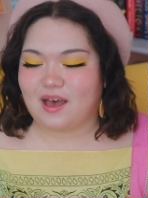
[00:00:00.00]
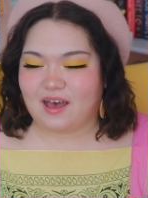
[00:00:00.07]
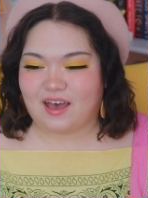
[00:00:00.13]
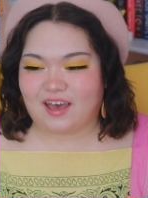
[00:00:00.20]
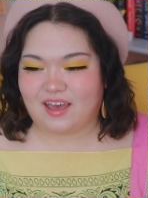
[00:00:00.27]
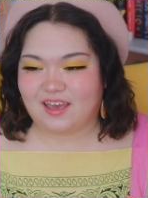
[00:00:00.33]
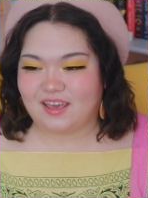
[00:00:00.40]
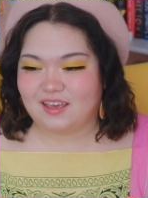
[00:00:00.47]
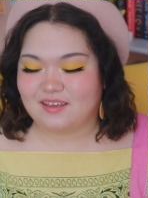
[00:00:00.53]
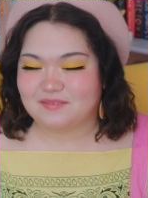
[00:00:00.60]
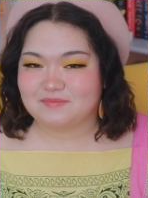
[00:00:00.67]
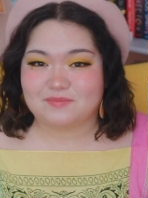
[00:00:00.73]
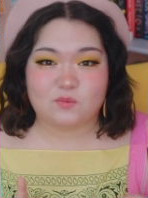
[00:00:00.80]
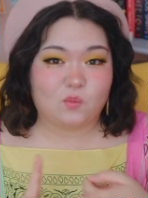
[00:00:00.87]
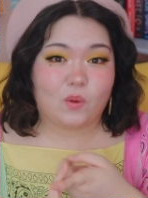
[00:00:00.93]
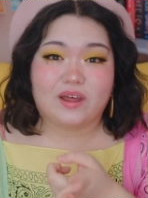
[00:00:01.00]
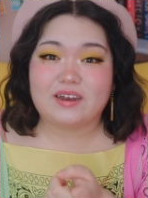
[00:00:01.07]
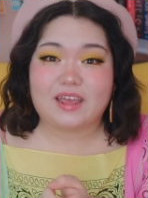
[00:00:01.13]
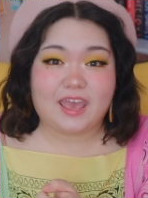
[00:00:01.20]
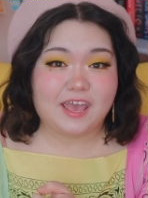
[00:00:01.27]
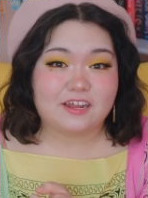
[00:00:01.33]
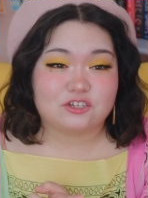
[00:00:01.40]
I, one,
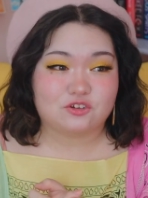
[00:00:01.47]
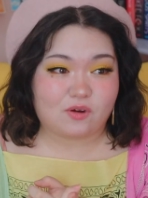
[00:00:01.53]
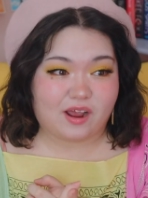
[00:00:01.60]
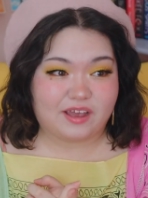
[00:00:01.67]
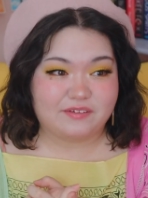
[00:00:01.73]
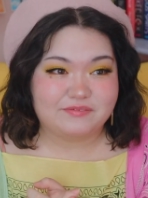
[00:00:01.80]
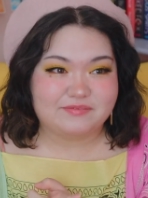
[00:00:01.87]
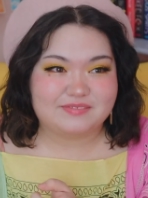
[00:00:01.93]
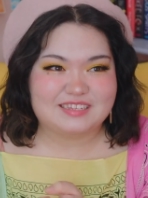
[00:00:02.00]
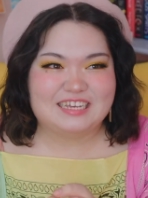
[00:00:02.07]
can't drive,